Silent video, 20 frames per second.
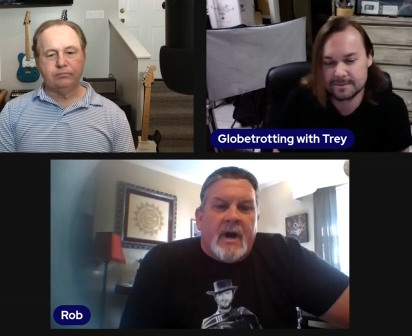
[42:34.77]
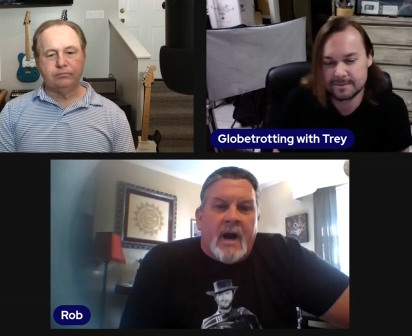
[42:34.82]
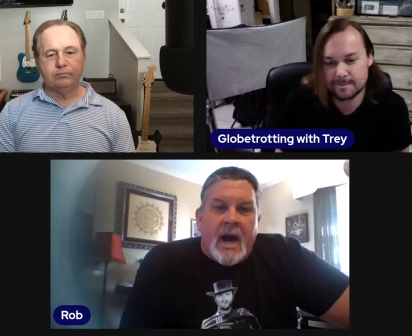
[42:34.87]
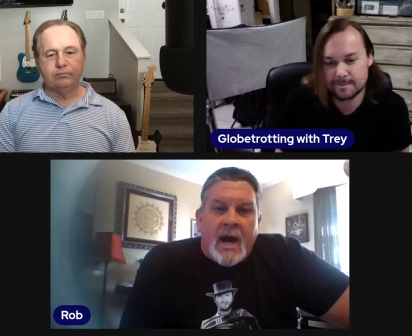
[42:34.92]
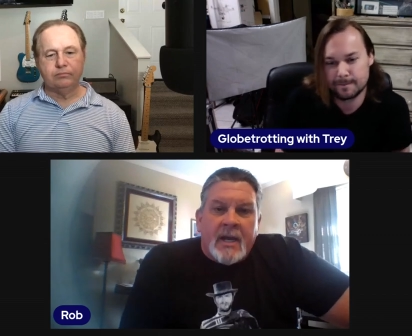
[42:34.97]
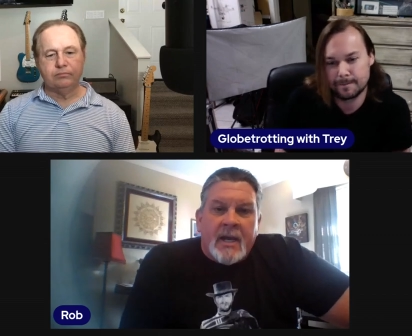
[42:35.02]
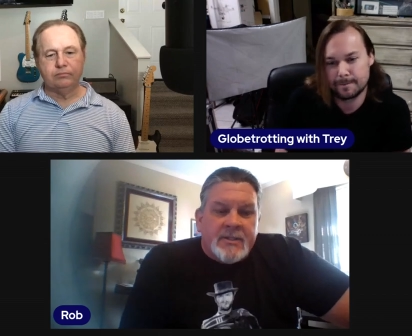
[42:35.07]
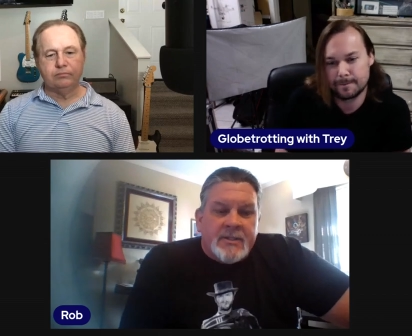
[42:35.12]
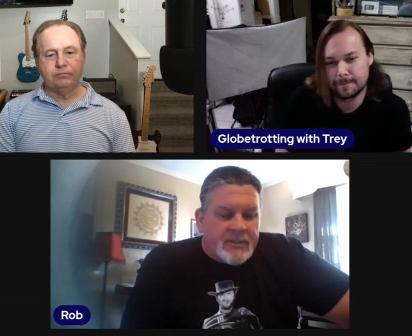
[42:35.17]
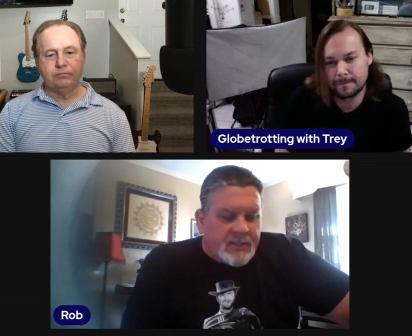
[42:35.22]

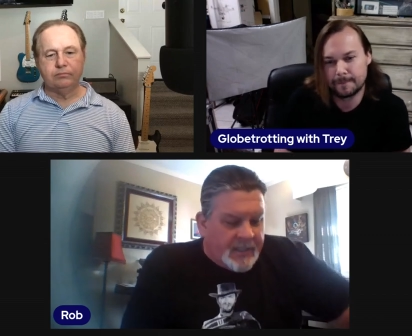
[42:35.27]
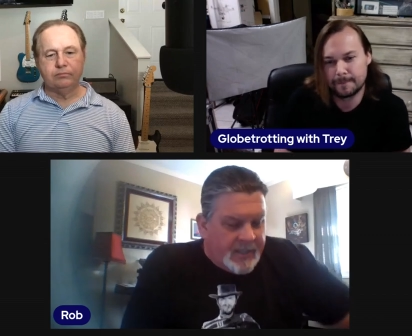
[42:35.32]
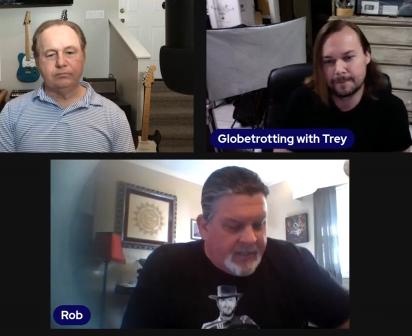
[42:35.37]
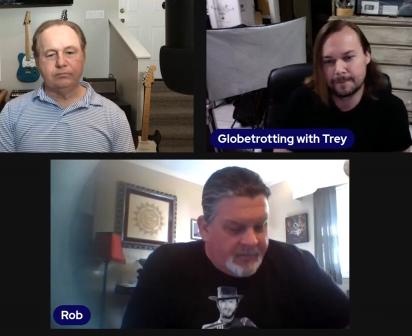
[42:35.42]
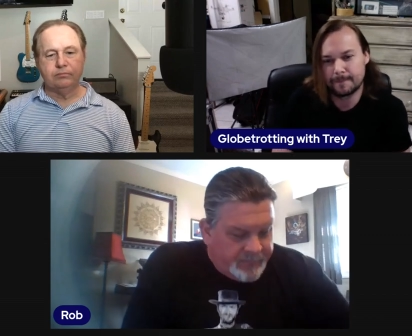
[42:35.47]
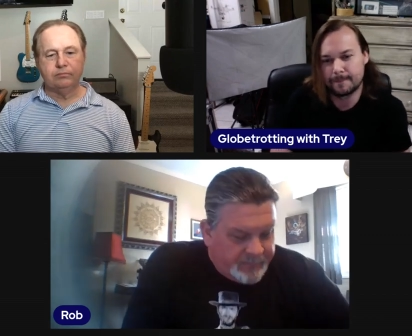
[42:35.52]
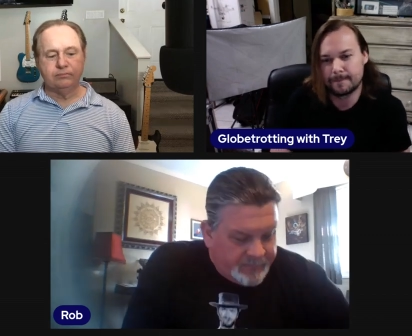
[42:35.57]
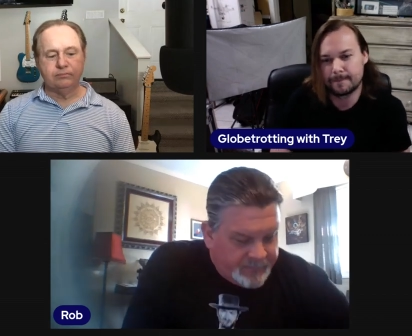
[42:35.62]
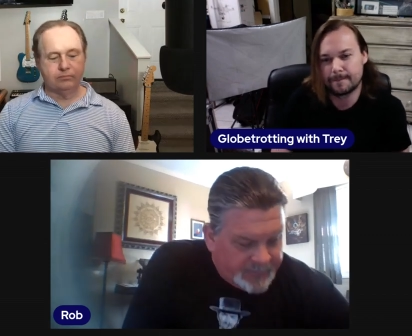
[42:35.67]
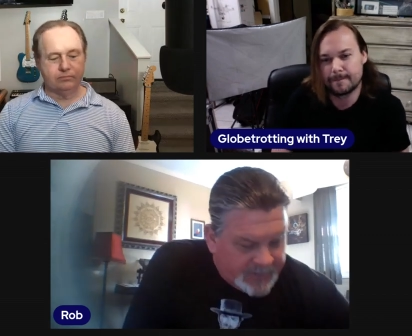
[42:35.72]

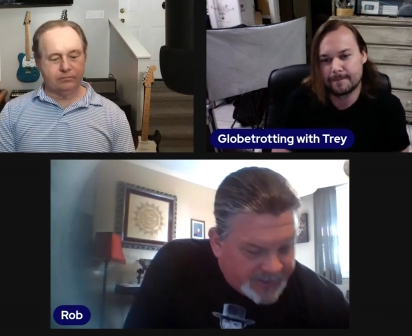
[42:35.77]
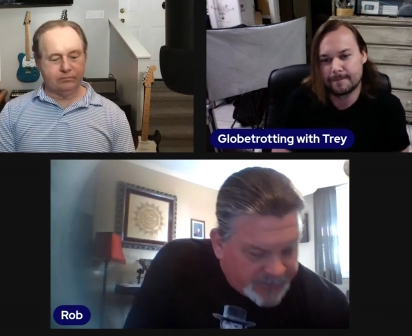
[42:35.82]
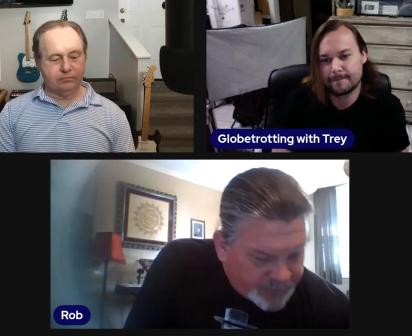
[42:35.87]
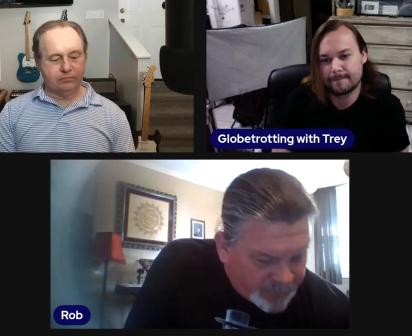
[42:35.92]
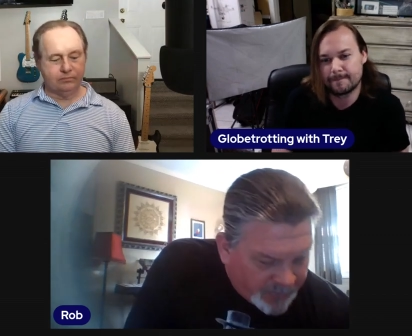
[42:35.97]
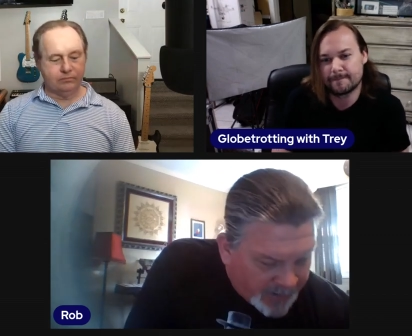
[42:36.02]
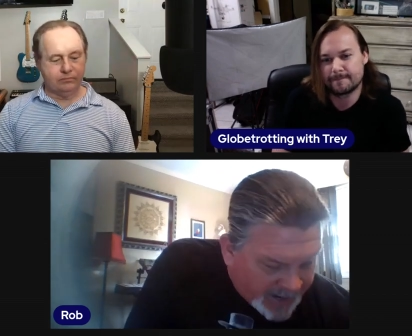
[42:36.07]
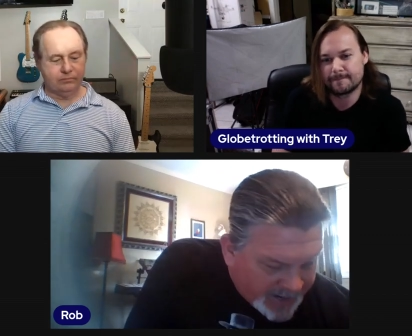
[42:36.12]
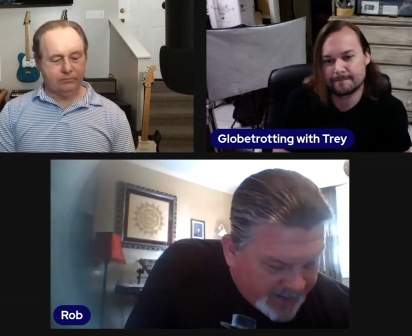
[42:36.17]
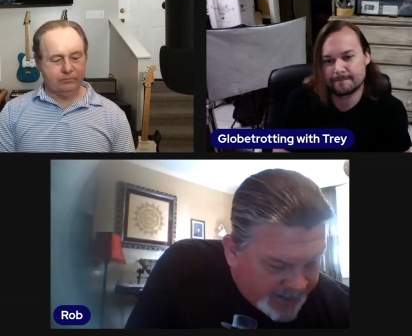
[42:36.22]
Speaker 1: Honestly, this
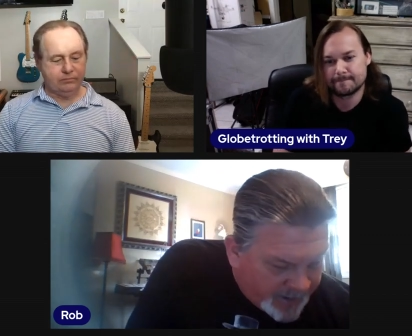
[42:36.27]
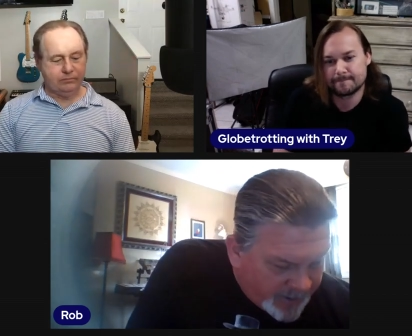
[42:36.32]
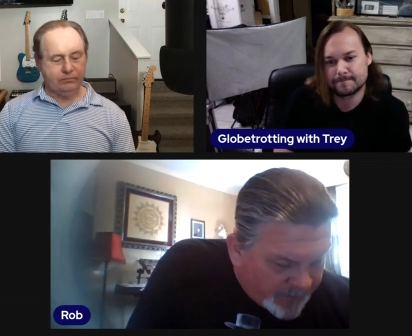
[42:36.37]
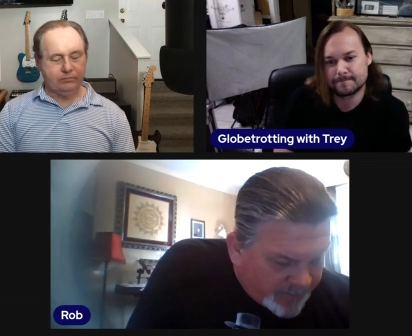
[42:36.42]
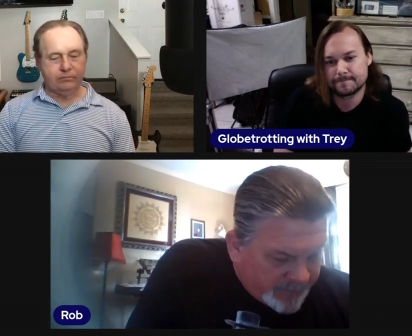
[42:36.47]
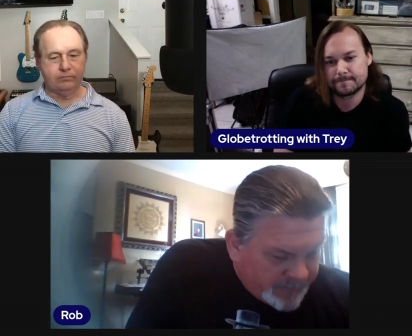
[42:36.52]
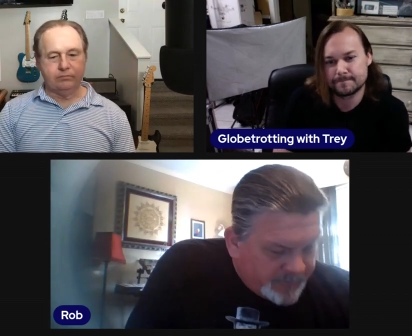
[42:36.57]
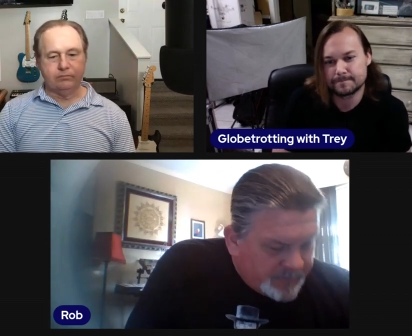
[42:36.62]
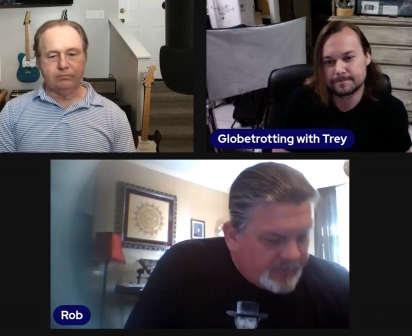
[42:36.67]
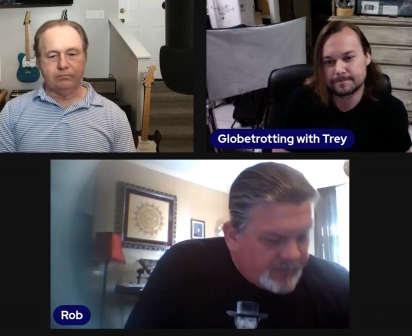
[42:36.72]
right
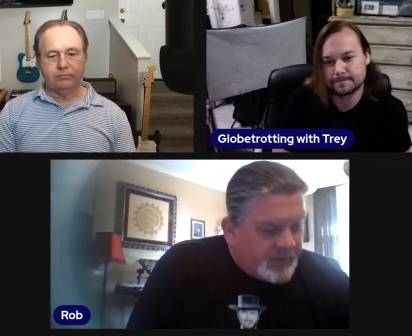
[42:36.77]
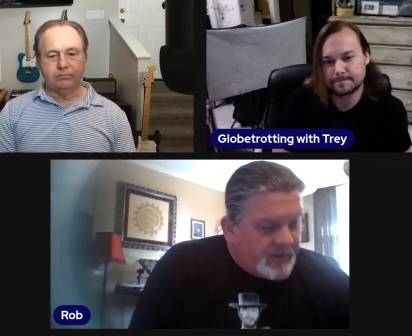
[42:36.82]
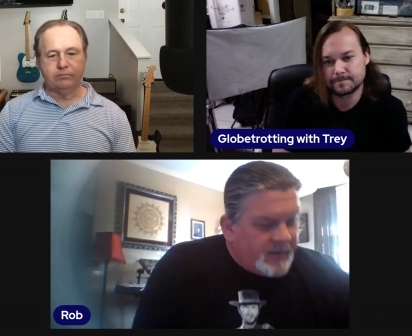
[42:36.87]
here,